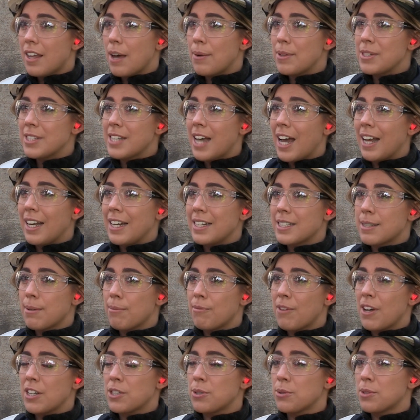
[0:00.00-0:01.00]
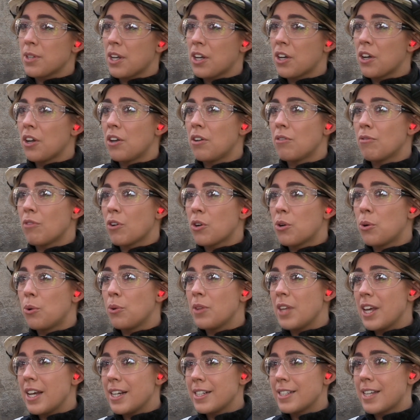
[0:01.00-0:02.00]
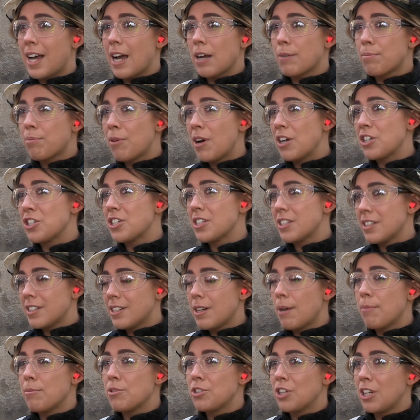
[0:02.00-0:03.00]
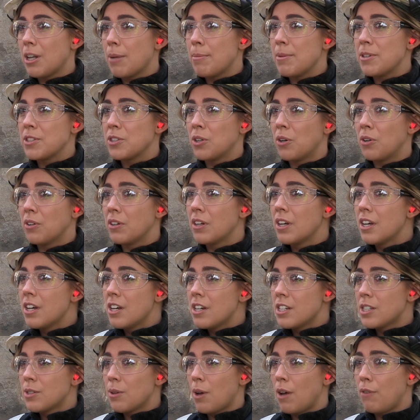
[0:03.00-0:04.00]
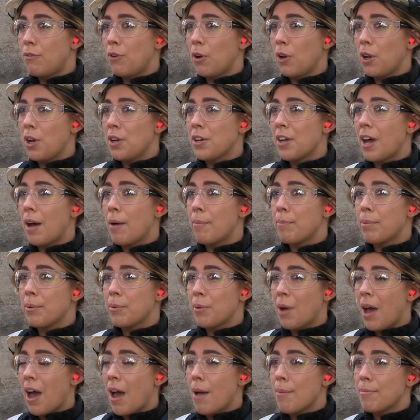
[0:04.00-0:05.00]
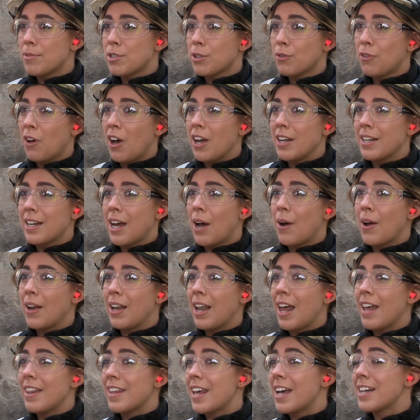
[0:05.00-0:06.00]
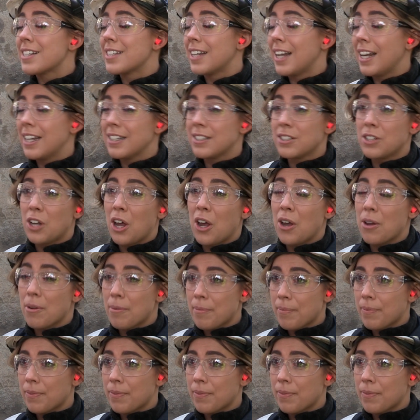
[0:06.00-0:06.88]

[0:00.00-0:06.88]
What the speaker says: There were sadly some vessels I couldn't recall the exact pressures and temperature limits on, so I followed up to find out and let the SLS know.